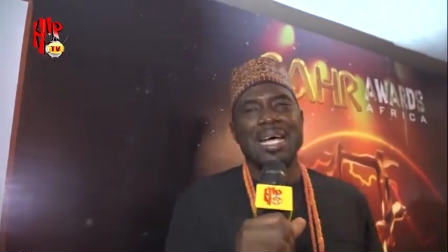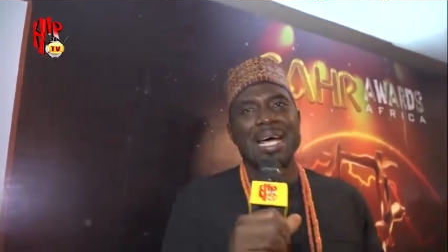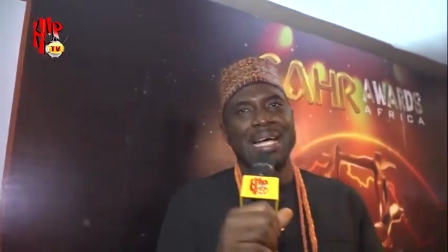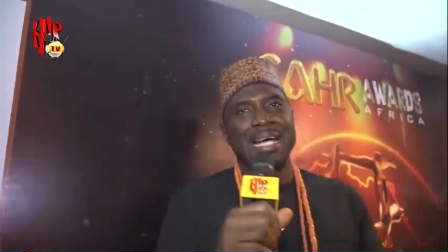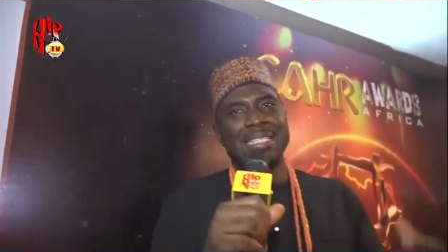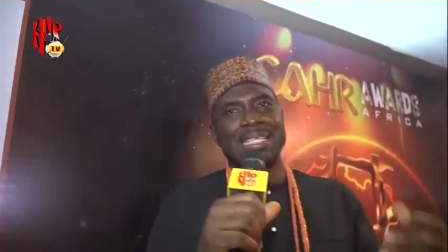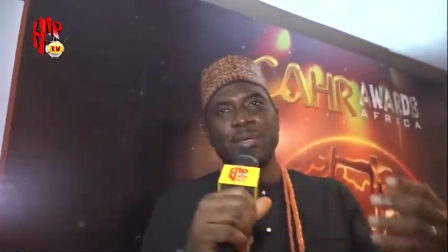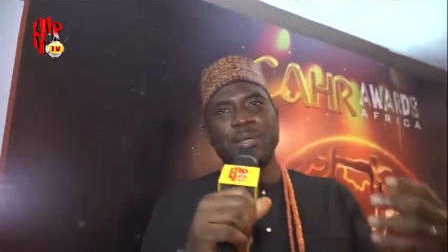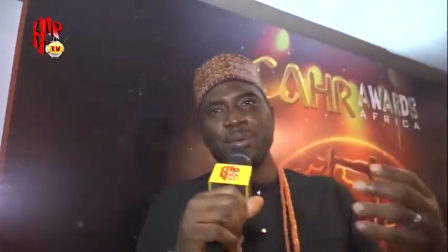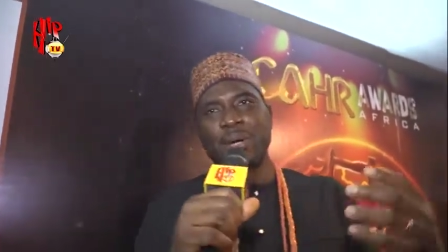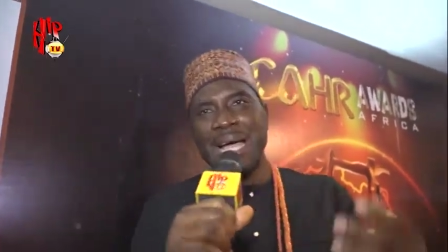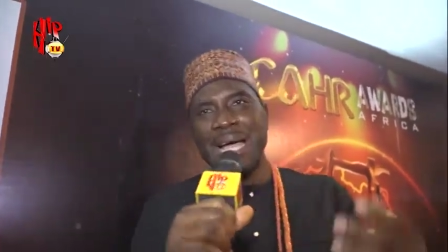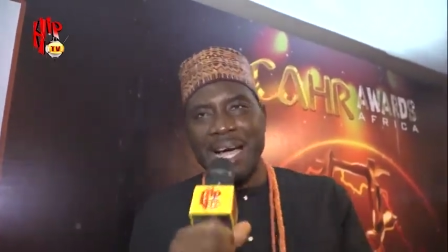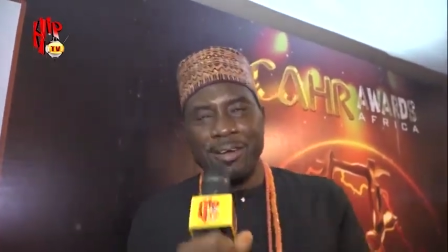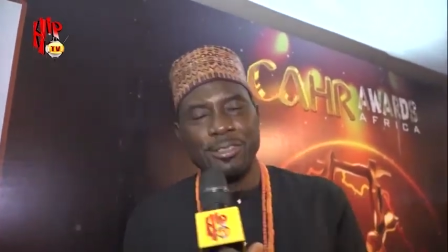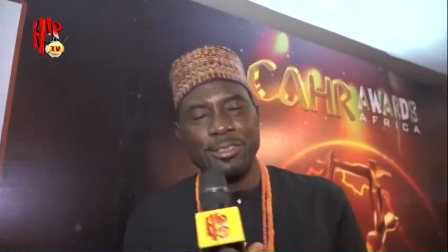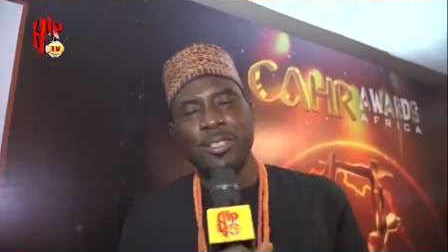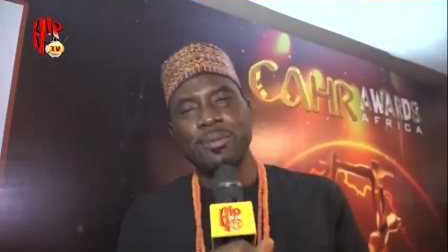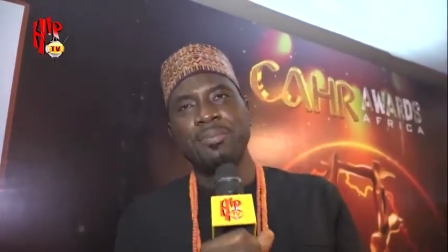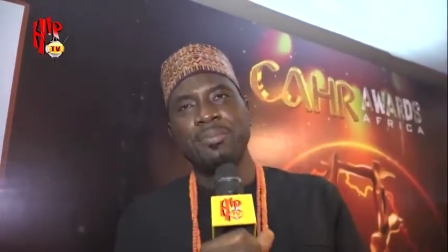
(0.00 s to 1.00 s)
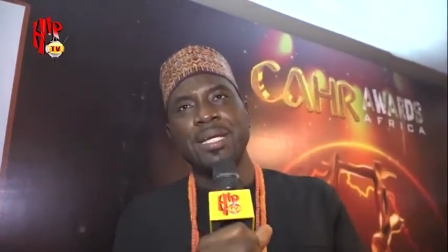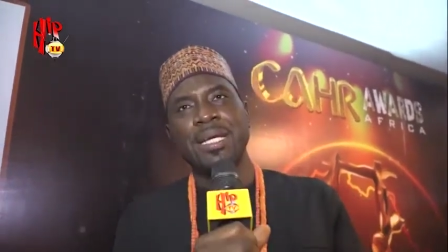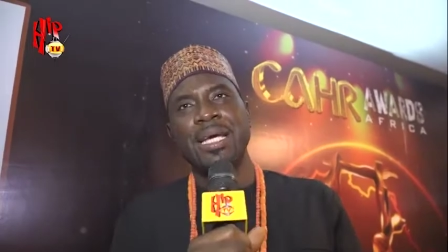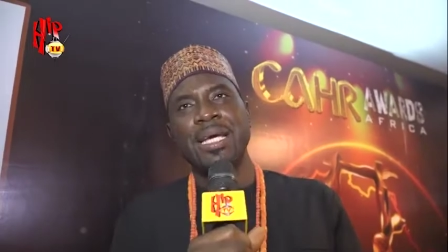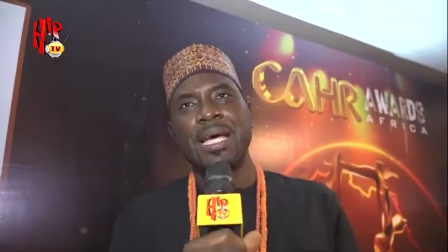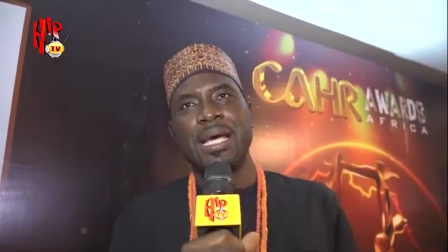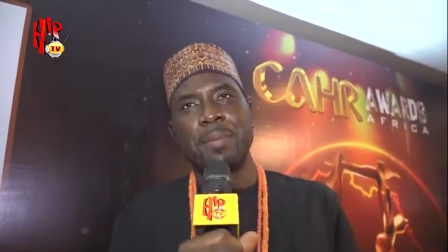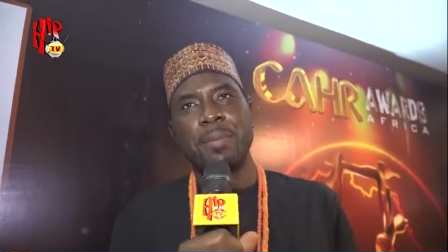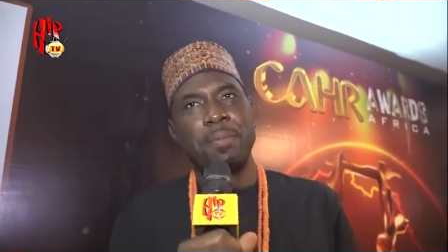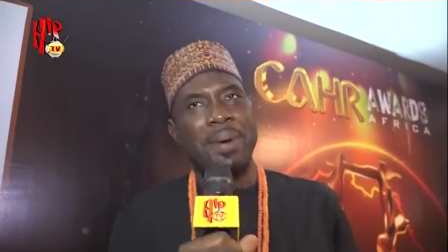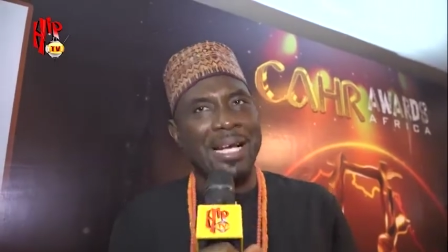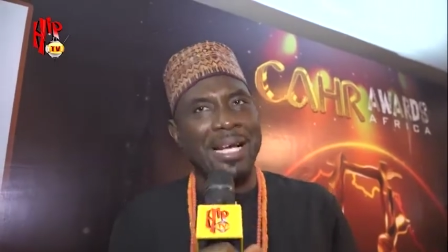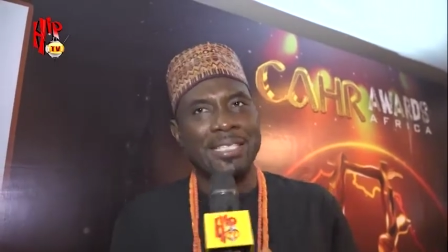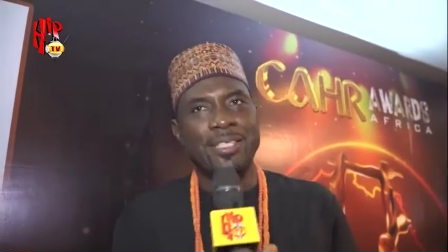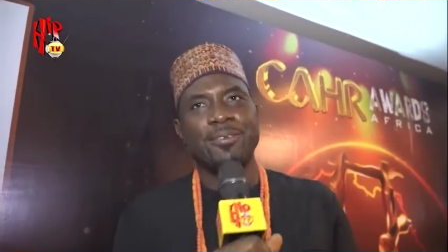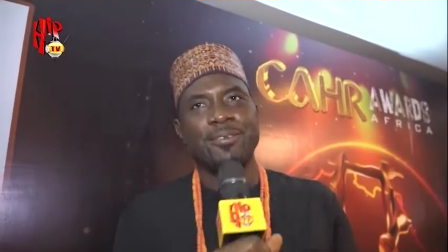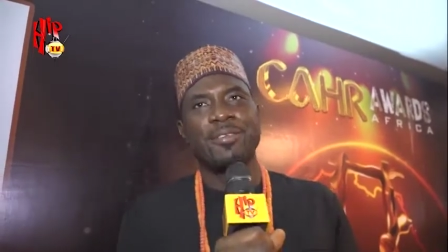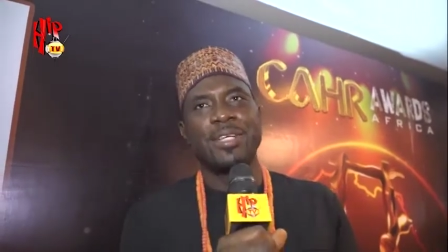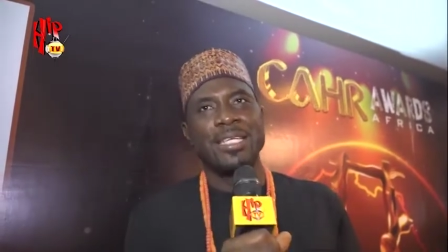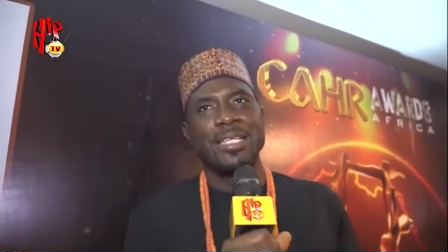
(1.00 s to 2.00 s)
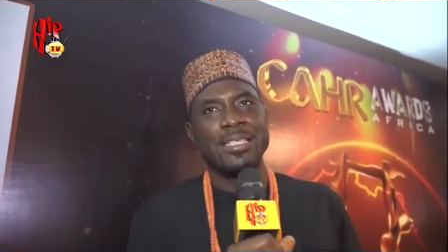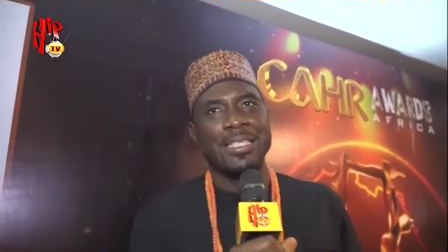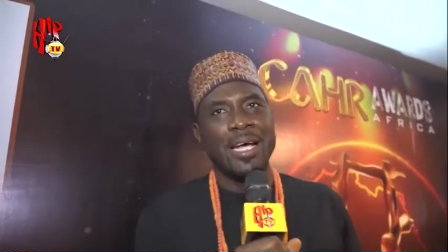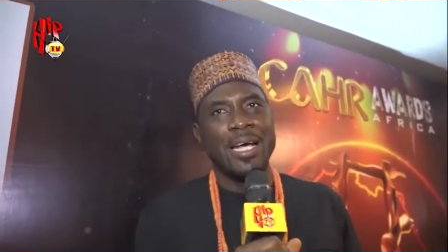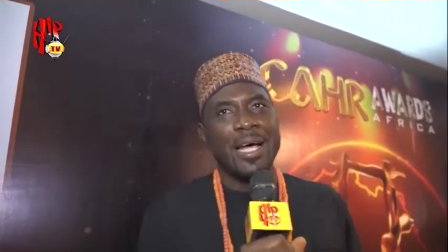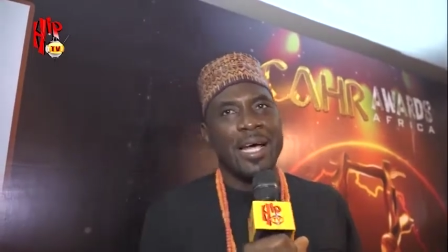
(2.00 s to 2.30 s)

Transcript: I said we have to be a part of this.